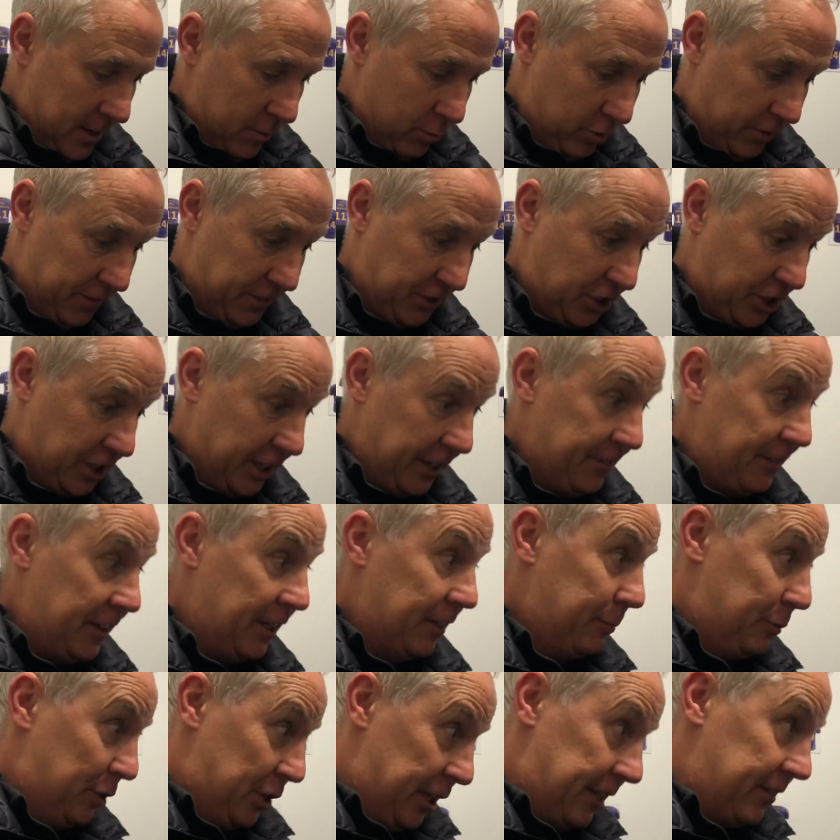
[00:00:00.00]
We've achieved the
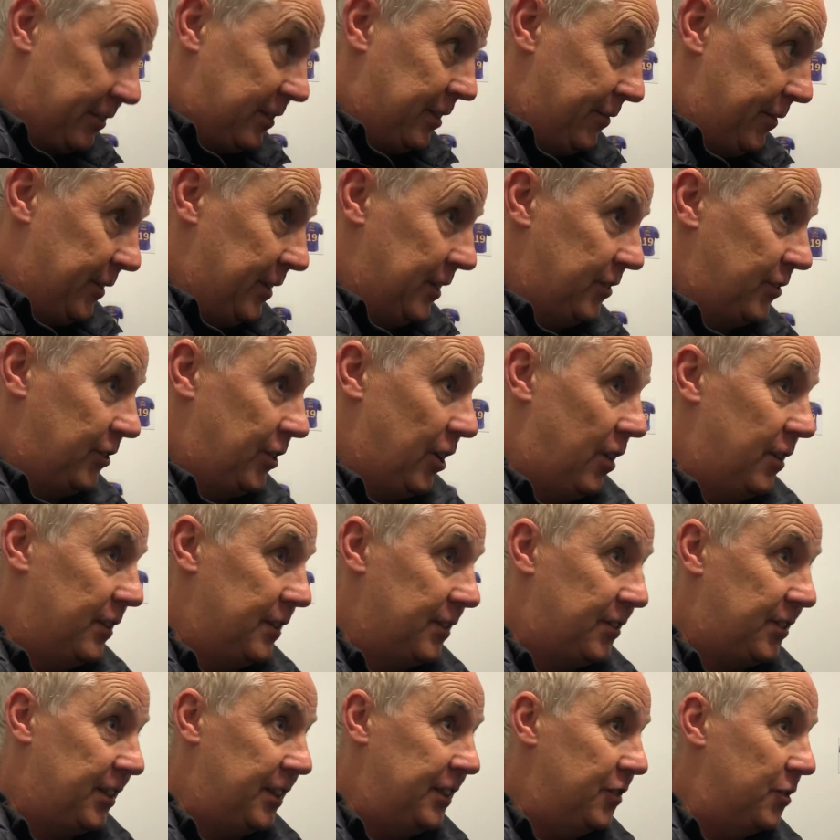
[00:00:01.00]
objective at the start of
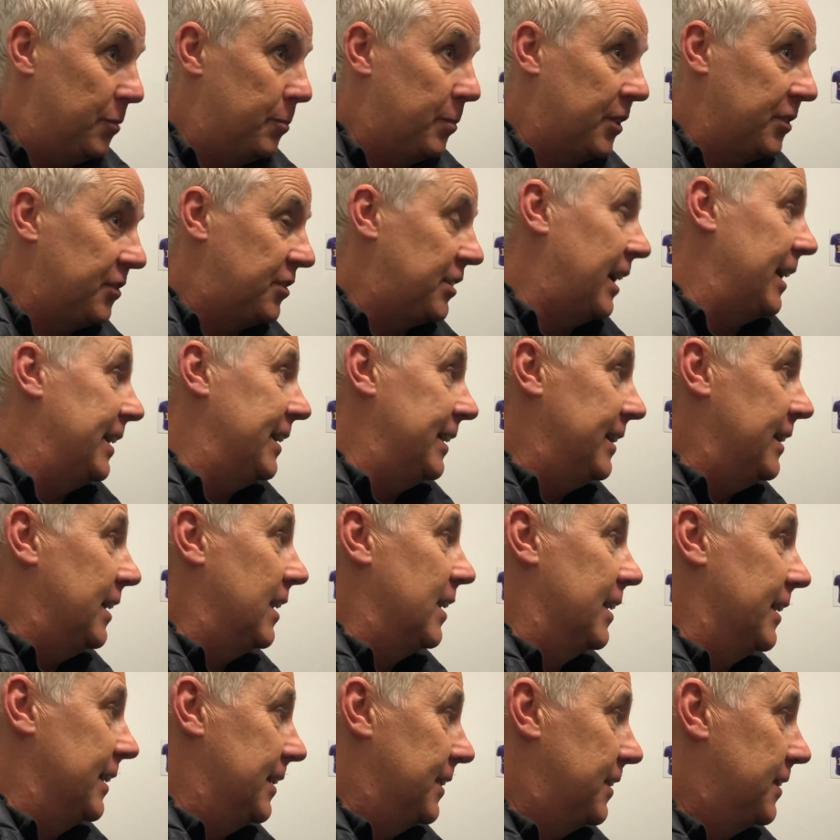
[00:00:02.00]
the season by staying in the
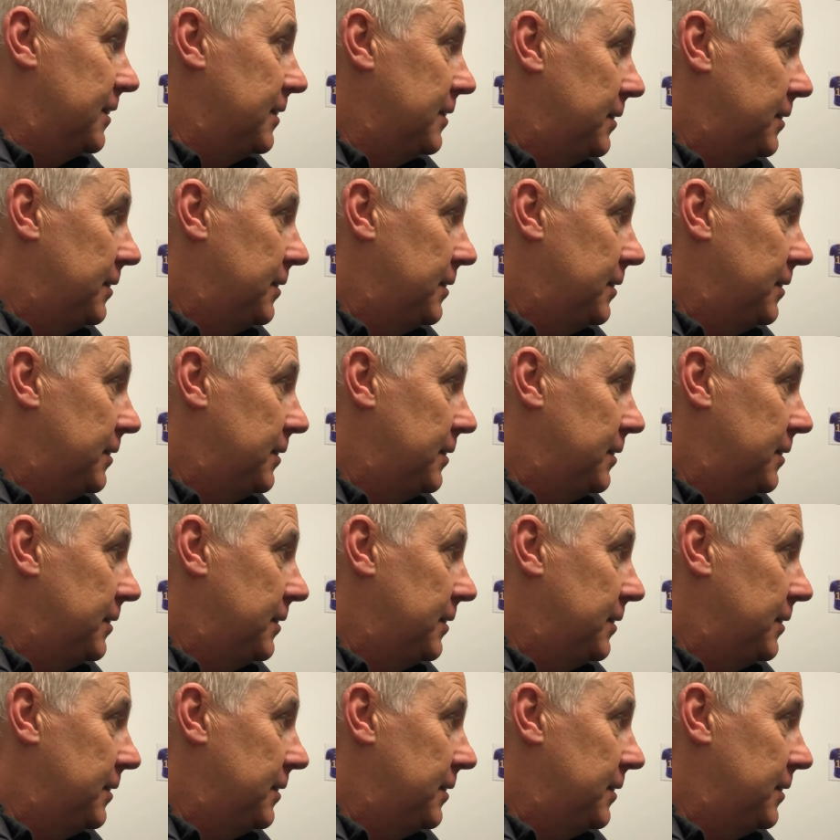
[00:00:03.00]
league.